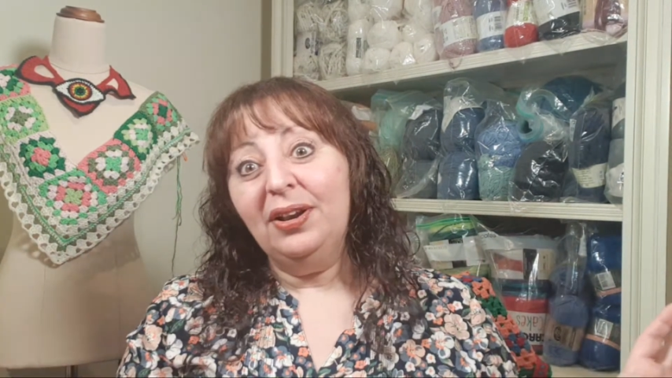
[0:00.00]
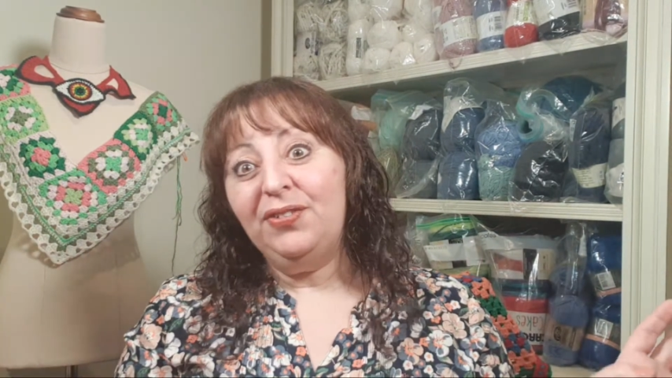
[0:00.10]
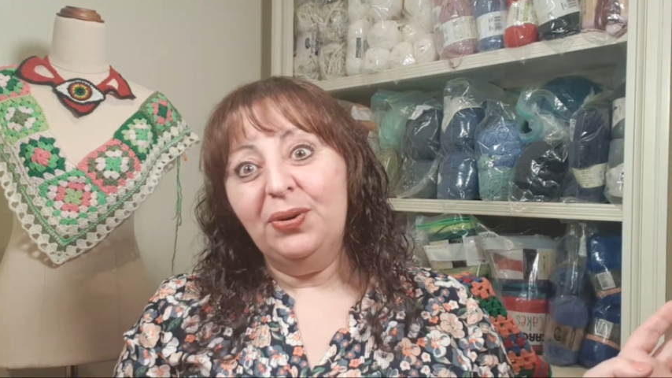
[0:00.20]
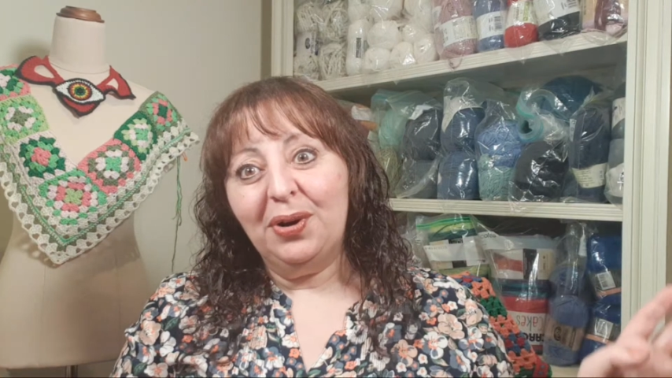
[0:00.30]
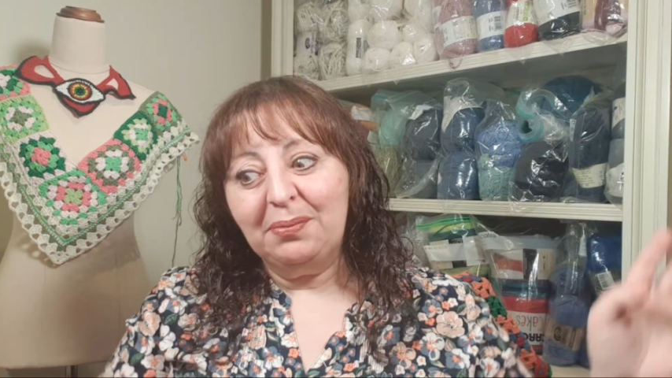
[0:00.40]
If
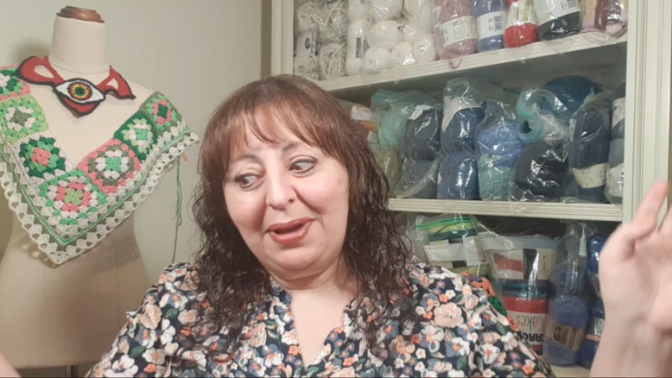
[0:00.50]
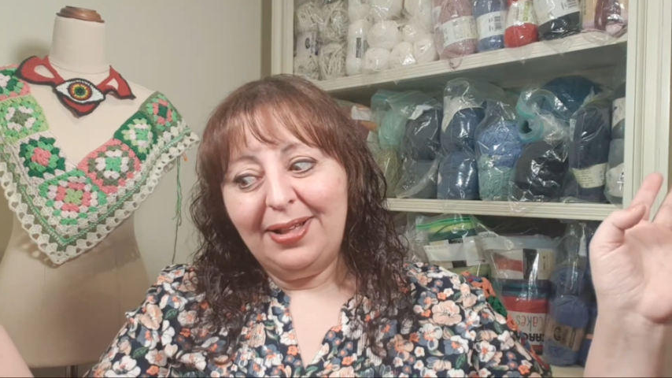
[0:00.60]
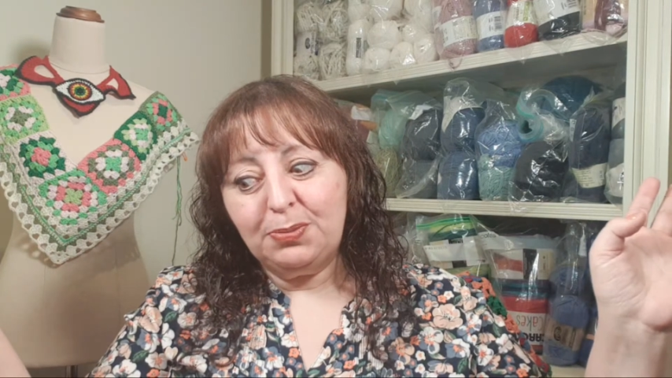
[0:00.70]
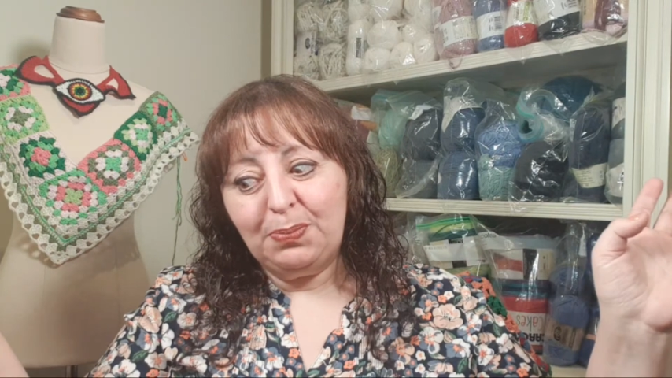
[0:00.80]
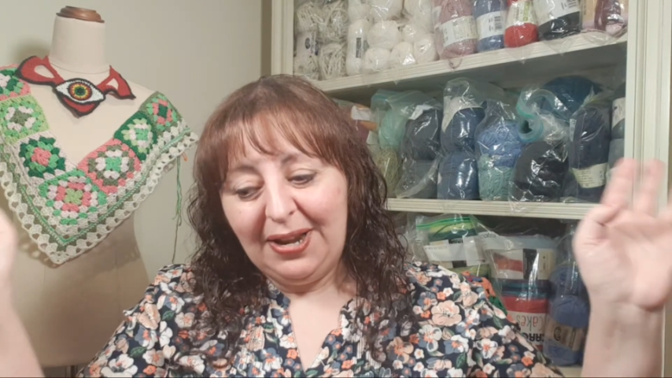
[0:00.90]
you want a
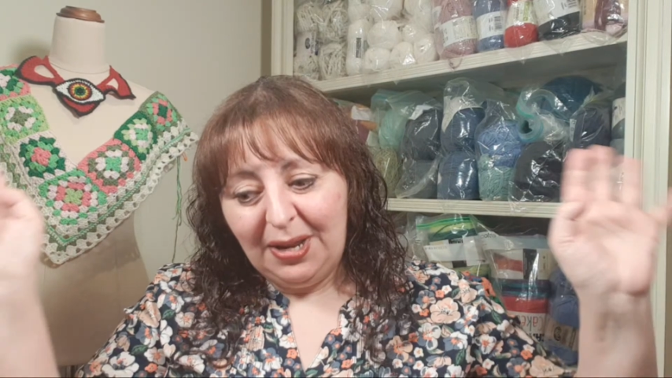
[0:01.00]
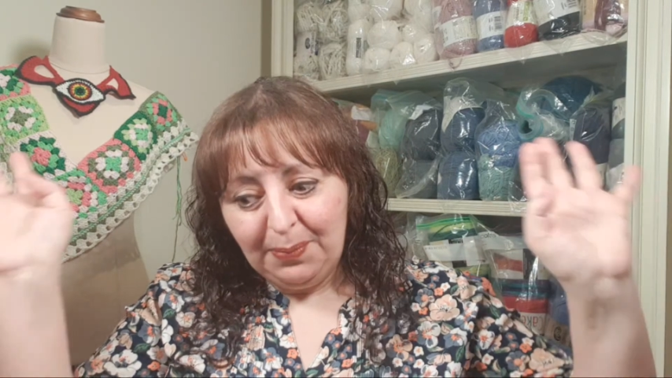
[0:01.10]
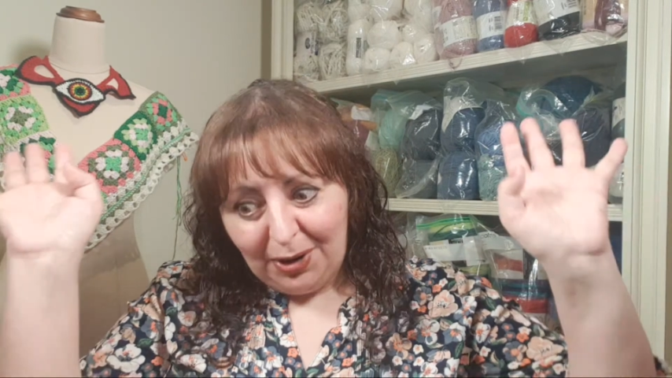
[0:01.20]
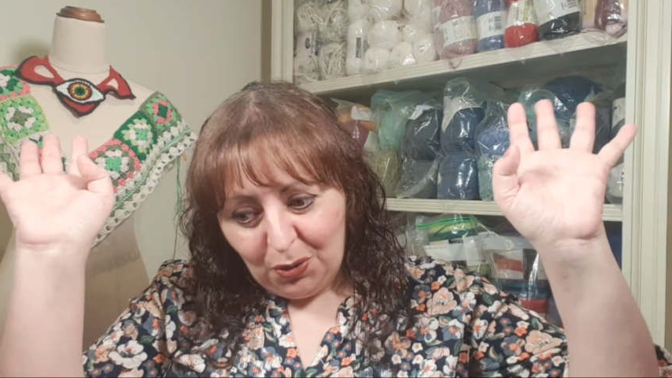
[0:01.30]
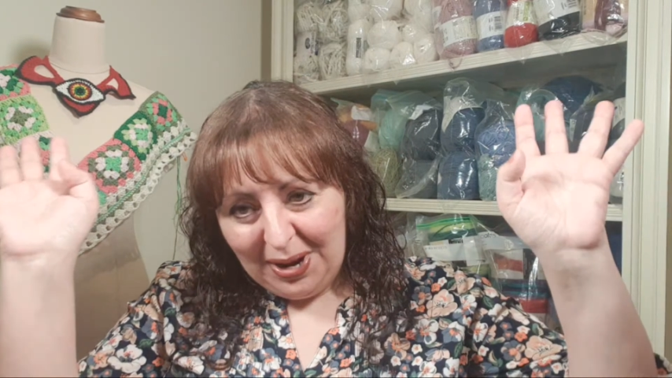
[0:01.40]
man's beanie,
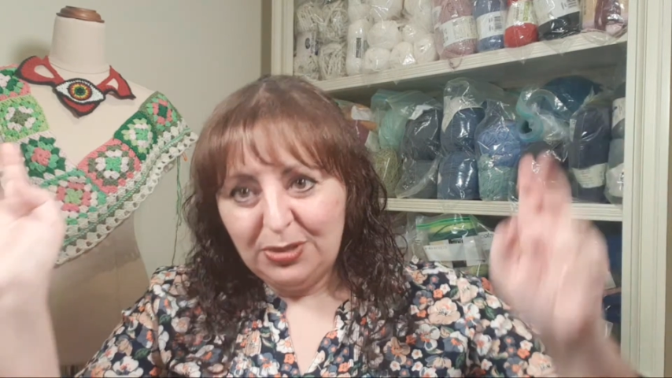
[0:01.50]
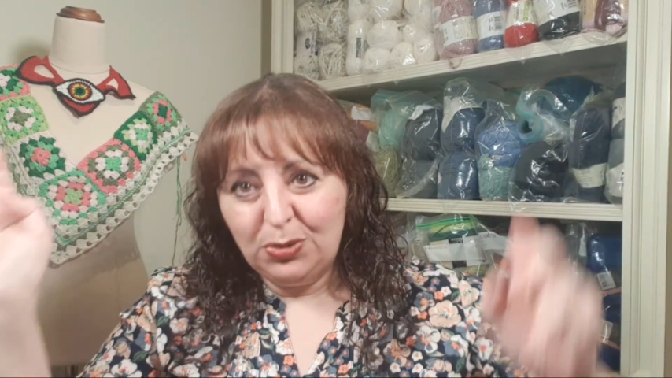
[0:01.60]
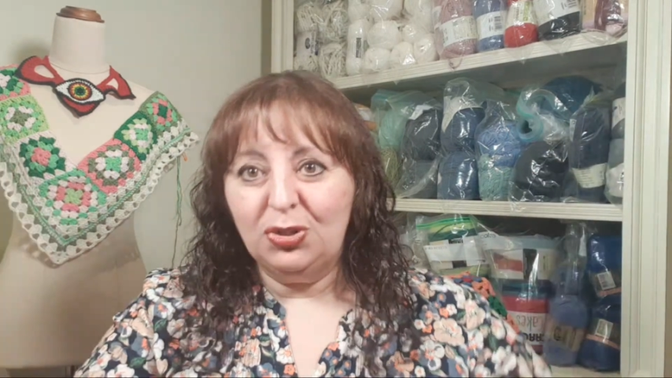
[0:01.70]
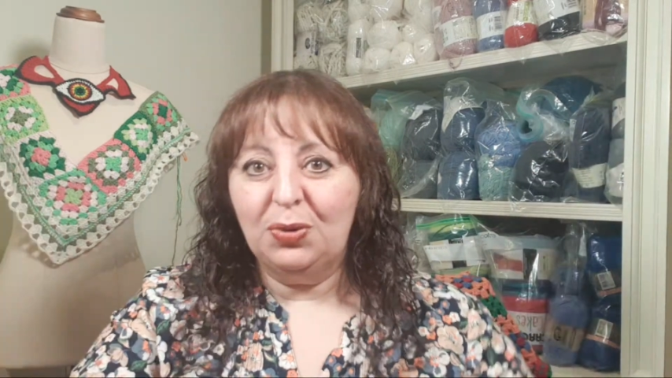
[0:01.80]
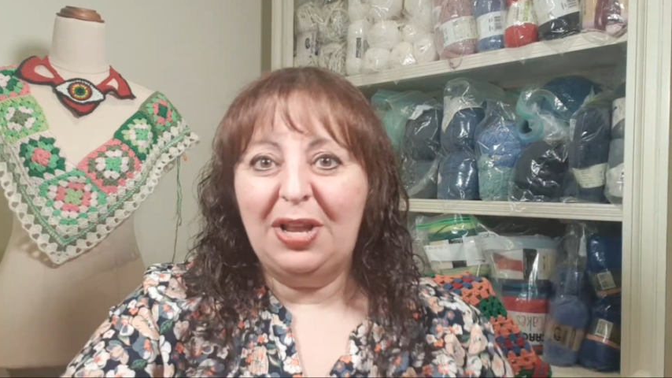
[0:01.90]
by all means,
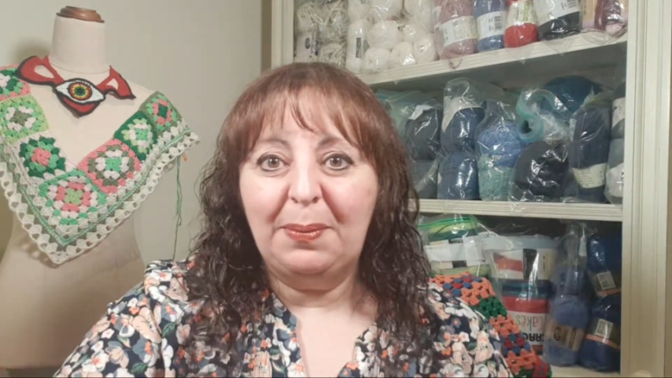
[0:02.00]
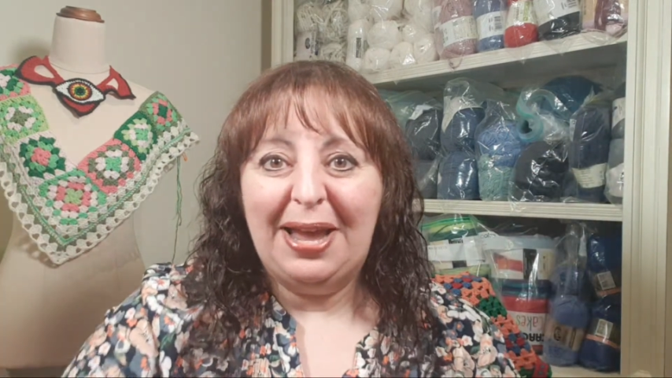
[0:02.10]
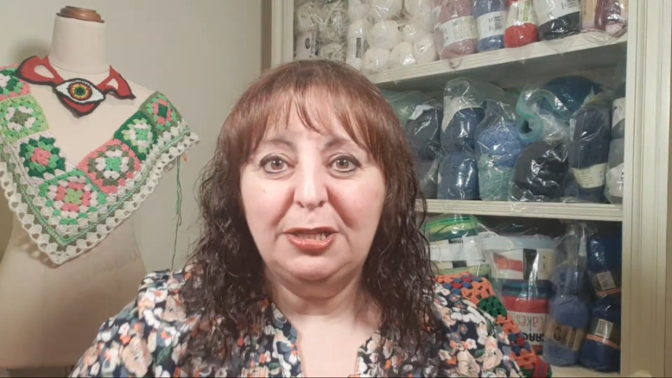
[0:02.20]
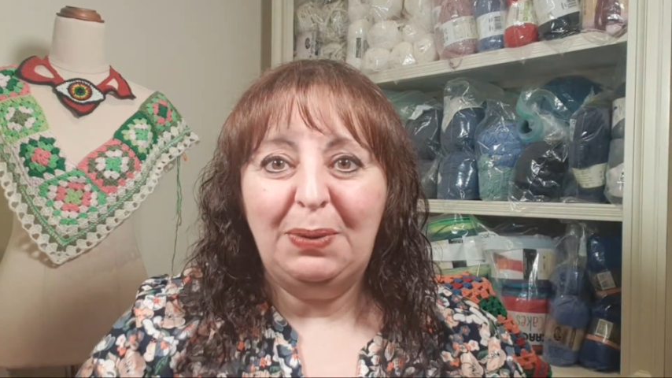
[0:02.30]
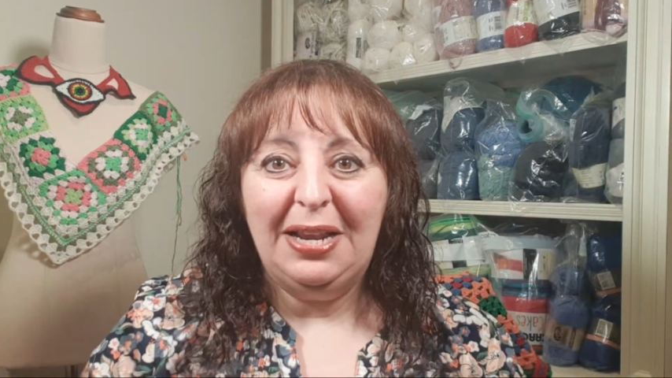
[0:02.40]
we'll do another
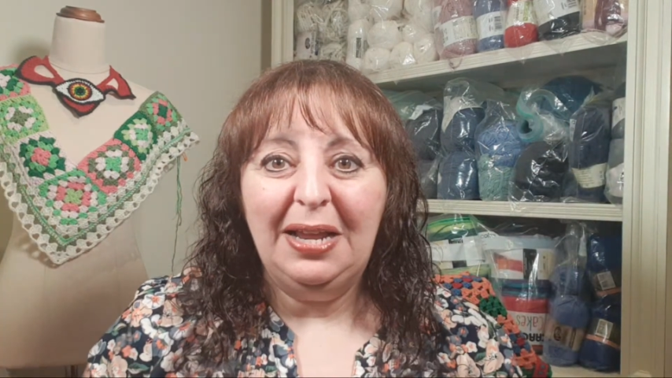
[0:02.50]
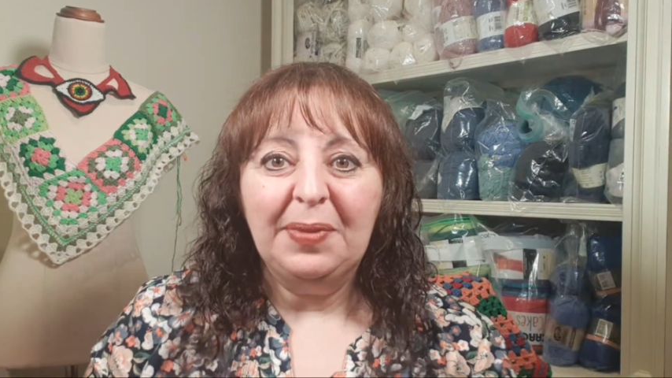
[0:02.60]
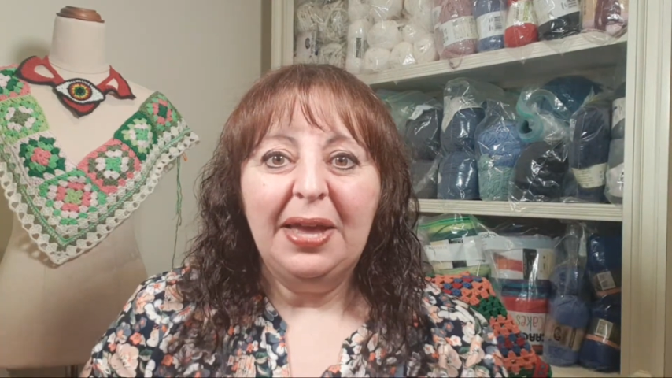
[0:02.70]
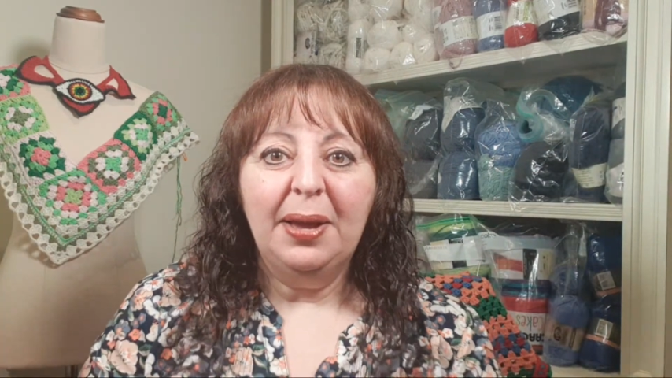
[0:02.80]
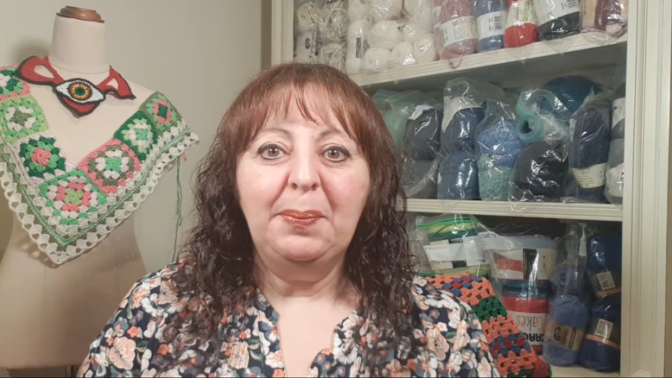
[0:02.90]
man's beanie.
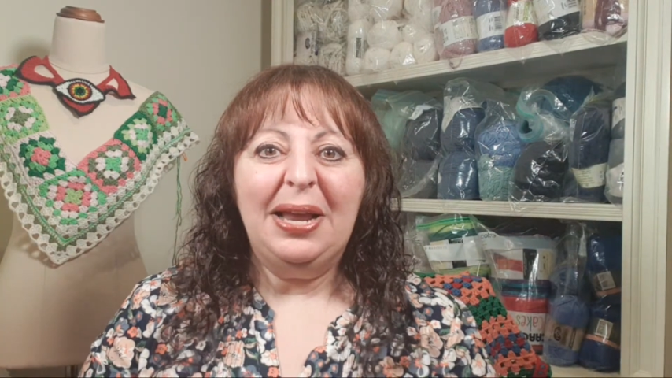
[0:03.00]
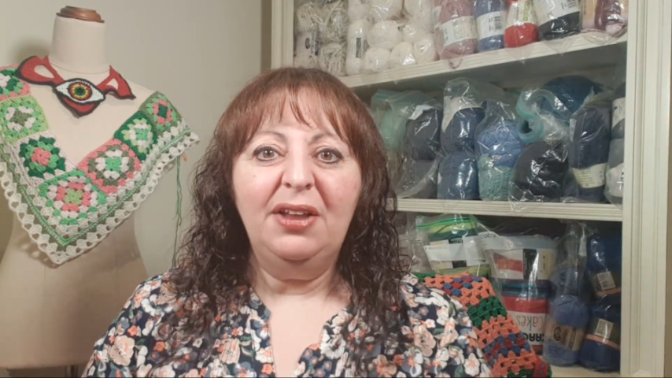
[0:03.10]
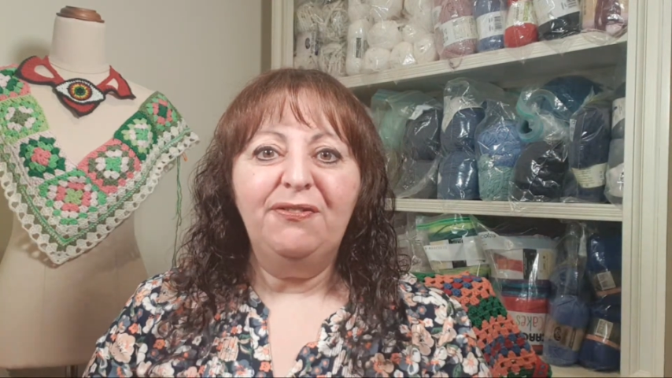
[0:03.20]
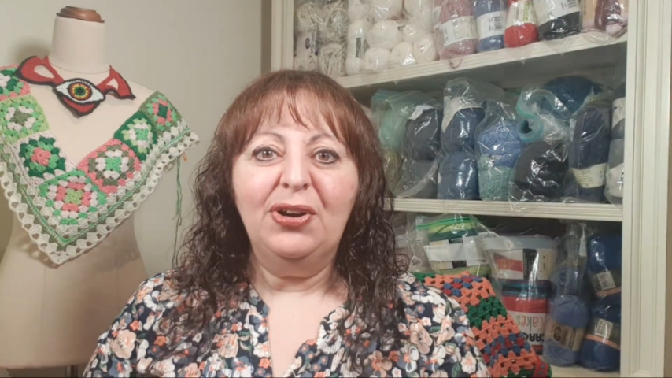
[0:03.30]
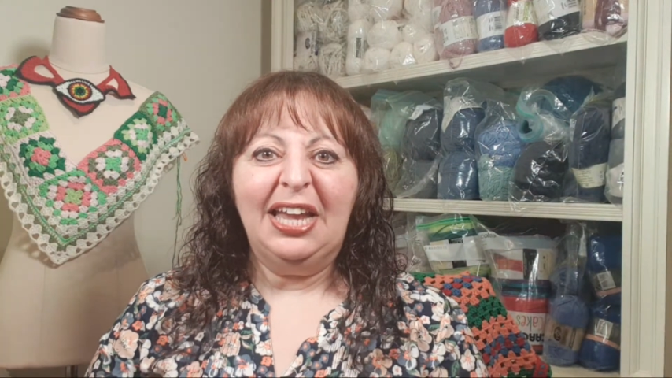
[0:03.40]

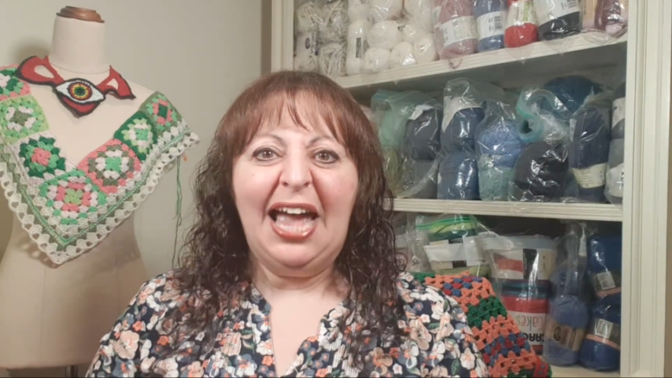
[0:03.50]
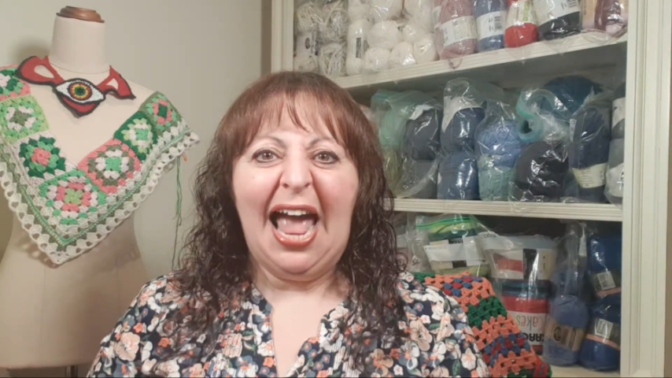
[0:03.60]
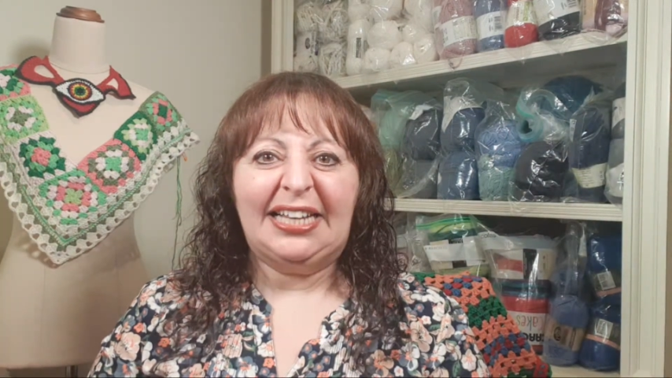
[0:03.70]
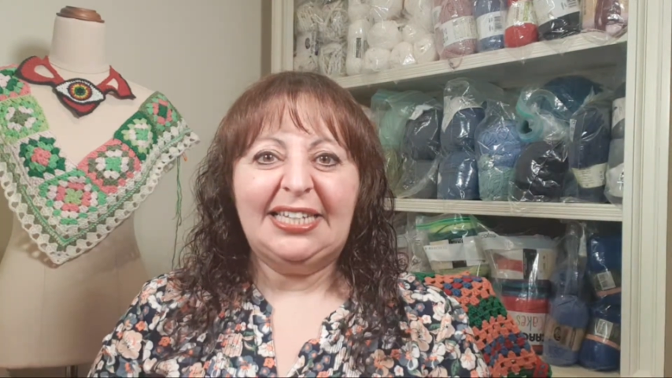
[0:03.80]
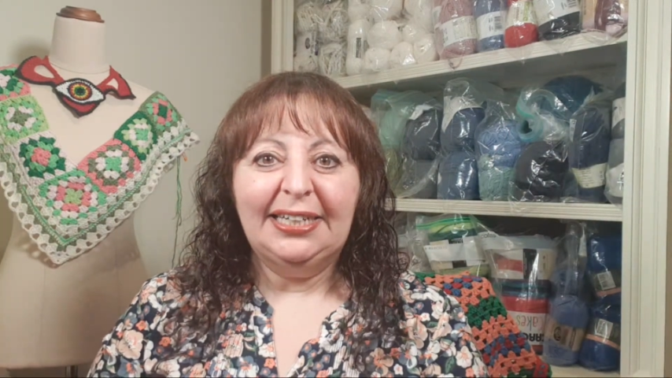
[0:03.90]
Beanie for a
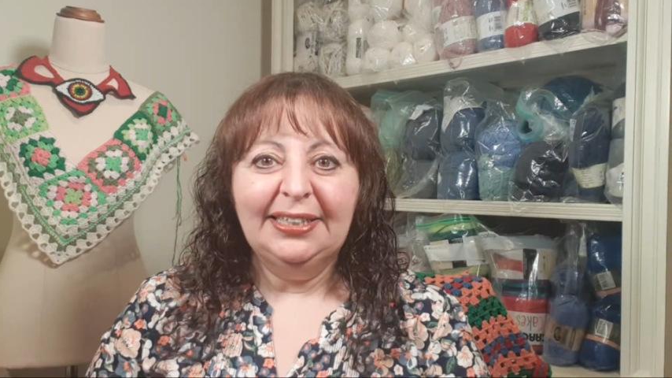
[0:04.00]
cat.